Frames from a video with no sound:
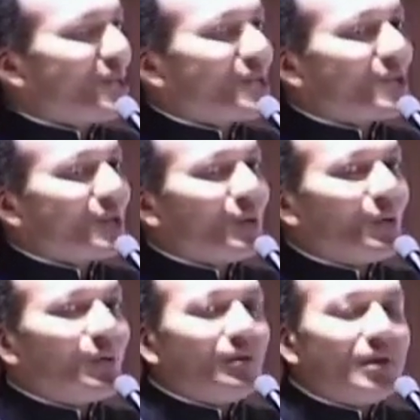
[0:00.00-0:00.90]

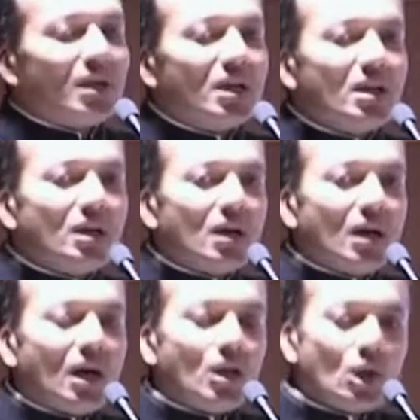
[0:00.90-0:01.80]
So
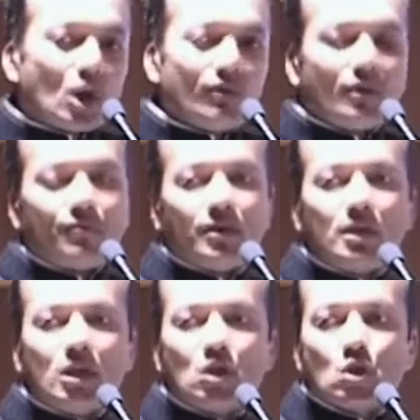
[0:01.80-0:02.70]
a lot of effort
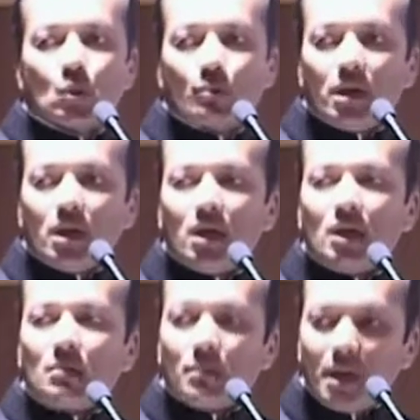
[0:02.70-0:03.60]
needs to
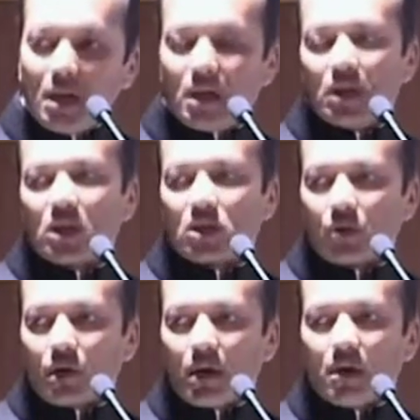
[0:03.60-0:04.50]
be made in this
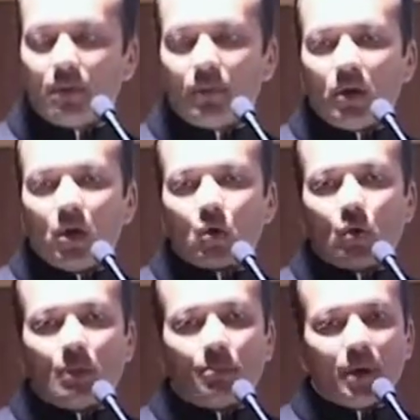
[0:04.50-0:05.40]
regard
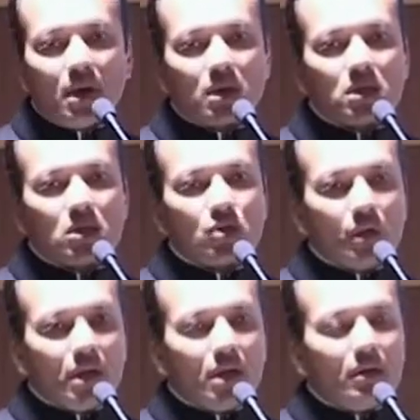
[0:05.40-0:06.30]
to impart
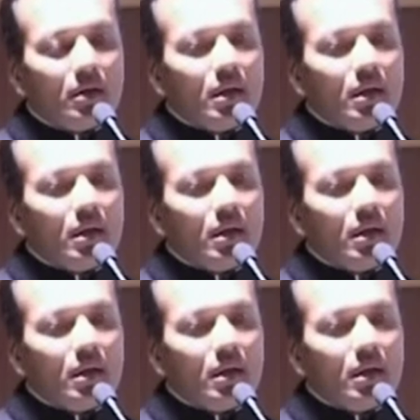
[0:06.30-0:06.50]
training.